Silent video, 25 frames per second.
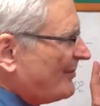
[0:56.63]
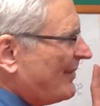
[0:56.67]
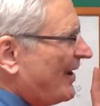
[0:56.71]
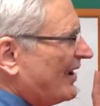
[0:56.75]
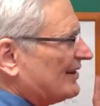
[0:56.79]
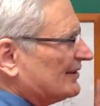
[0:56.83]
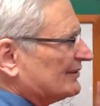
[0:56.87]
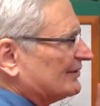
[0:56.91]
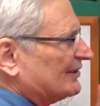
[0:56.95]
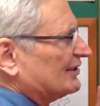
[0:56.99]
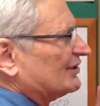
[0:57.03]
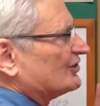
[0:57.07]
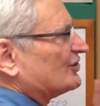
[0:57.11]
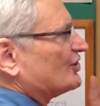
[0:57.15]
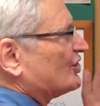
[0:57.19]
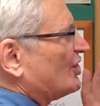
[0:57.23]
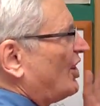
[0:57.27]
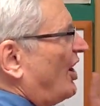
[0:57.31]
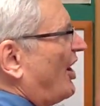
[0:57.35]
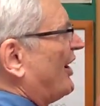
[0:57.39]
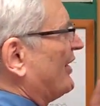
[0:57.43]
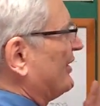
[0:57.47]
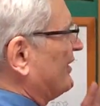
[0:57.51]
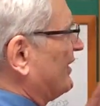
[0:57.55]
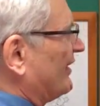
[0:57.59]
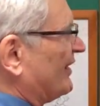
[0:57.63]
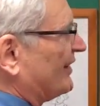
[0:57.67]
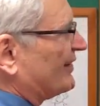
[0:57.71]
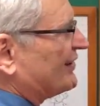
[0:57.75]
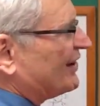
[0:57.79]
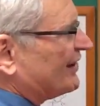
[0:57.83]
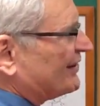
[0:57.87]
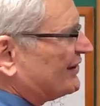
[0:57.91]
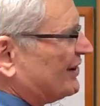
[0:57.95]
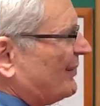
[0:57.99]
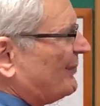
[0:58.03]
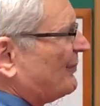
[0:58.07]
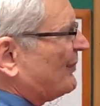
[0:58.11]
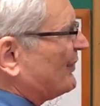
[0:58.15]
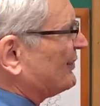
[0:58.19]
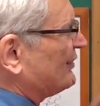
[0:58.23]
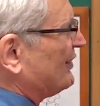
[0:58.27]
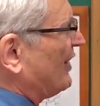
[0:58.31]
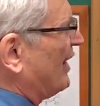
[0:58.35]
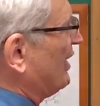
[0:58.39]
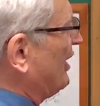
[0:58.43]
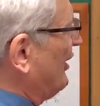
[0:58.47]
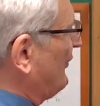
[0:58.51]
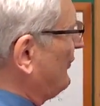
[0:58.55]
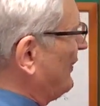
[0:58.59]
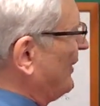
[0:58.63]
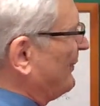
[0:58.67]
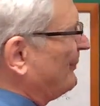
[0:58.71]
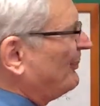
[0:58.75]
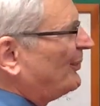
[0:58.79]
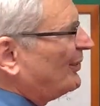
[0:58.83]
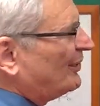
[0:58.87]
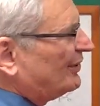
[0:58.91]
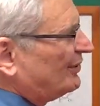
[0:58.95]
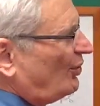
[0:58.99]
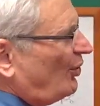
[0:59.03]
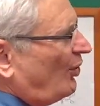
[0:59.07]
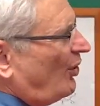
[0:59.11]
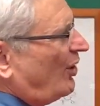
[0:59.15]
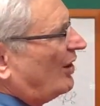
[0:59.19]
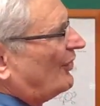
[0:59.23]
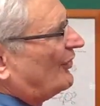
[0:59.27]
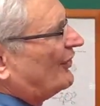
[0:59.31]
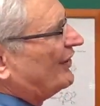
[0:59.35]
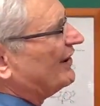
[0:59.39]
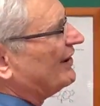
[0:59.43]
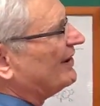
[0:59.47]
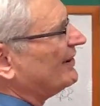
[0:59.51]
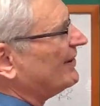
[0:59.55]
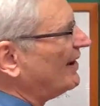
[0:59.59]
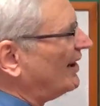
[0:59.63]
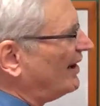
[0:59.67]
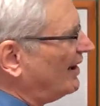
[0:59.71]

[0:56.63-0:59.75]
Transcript: I made a little chart, 60%. If we put all the,